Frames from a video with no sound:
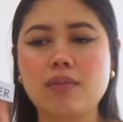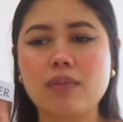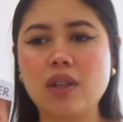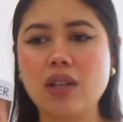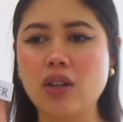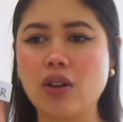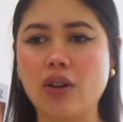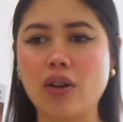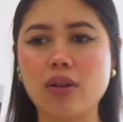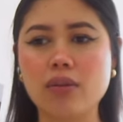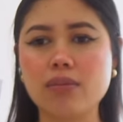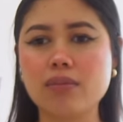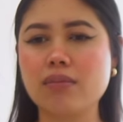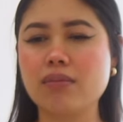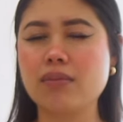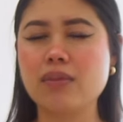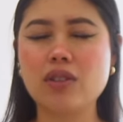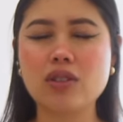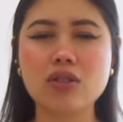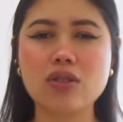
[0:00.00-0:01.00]
you know,
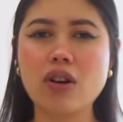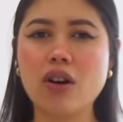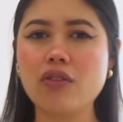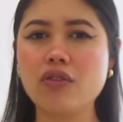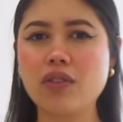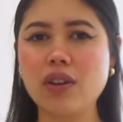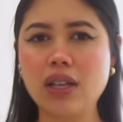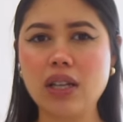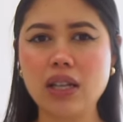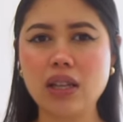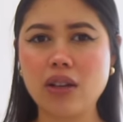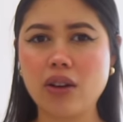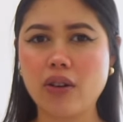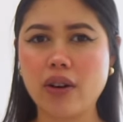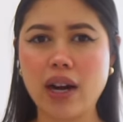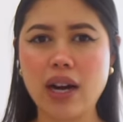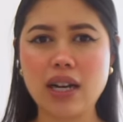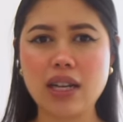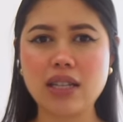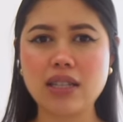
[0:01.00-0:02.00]
just not feeling the
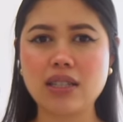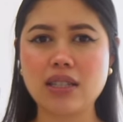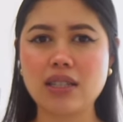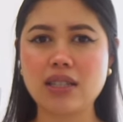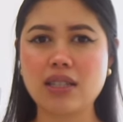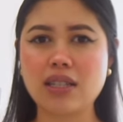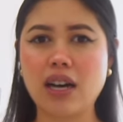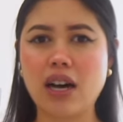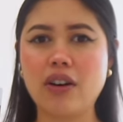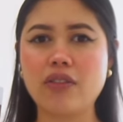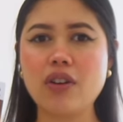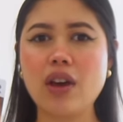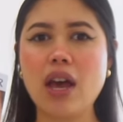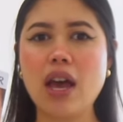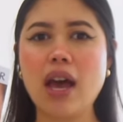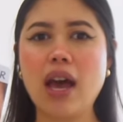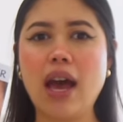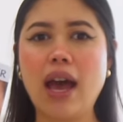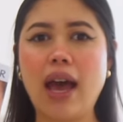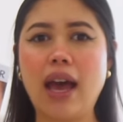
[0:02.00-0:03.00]
greatest and stuff.
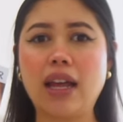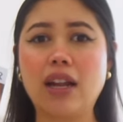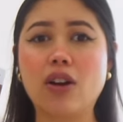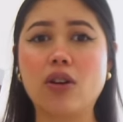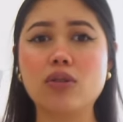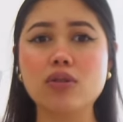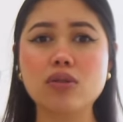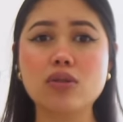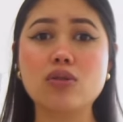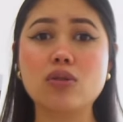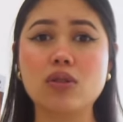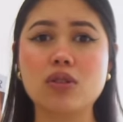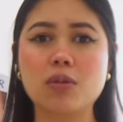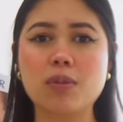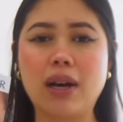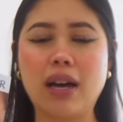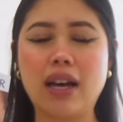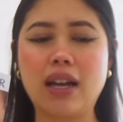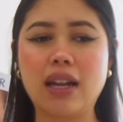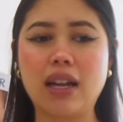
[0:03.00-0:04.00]
And it also talked
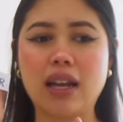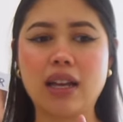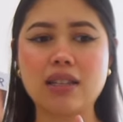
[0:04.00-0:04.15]
about